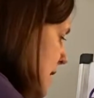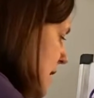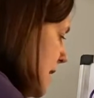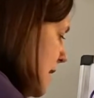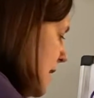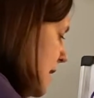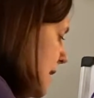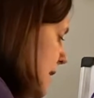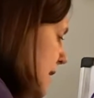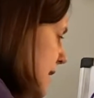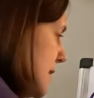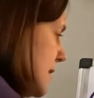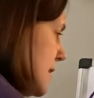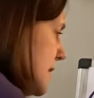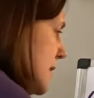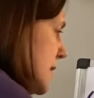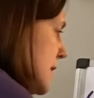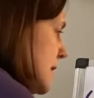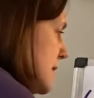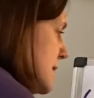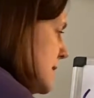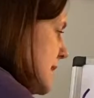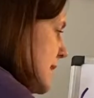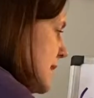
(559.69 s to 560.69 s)
and
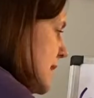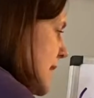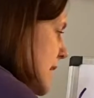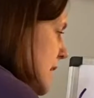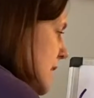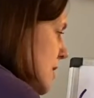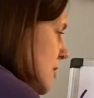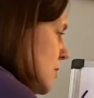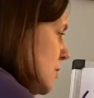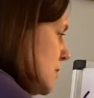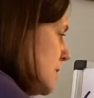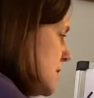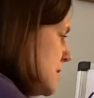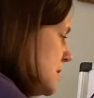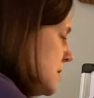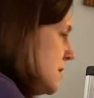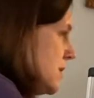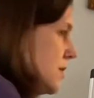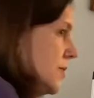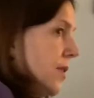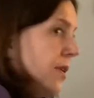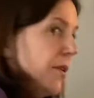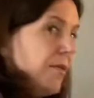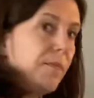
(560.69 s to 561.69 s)
set that equal to
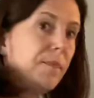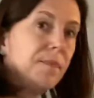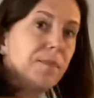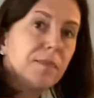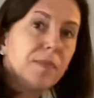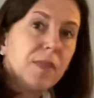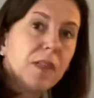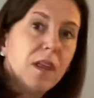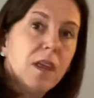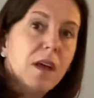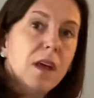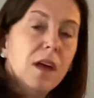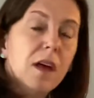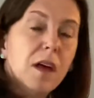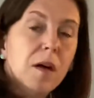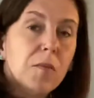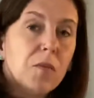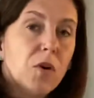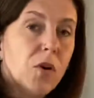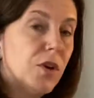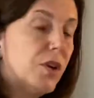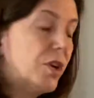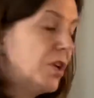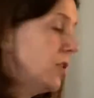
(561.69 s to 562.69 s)
0. I'm
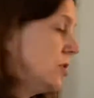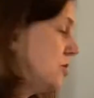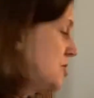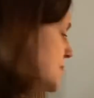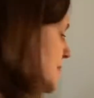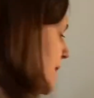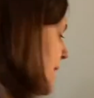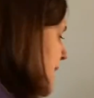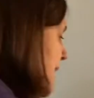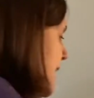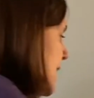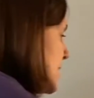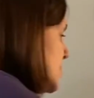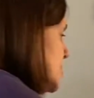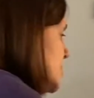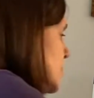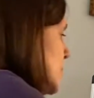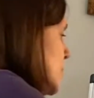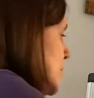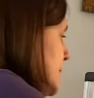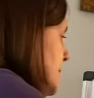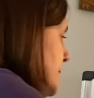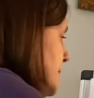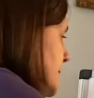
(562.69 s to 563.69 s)
going to use my x
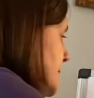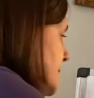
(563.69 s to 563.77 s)
form.